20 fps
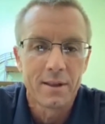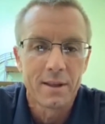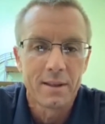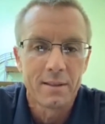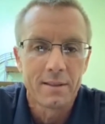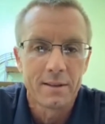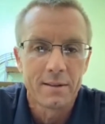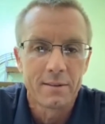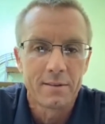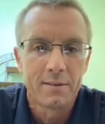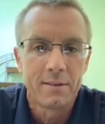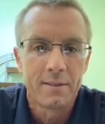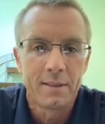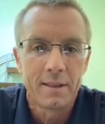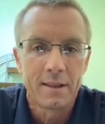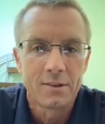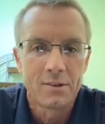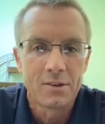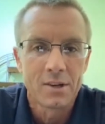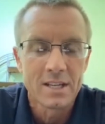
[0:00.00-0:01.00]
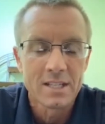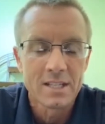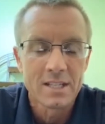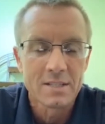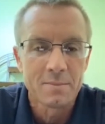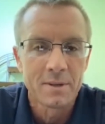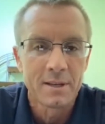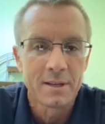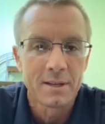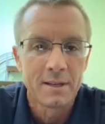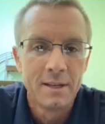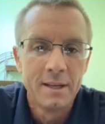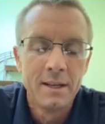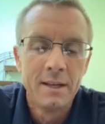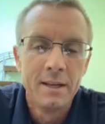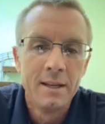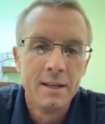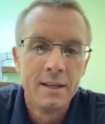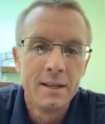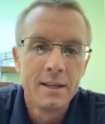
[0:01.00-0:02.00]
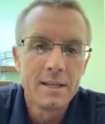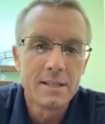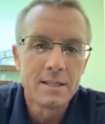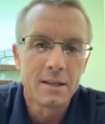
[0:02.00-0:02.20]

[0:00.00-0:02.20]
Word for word: And the, the adjustment is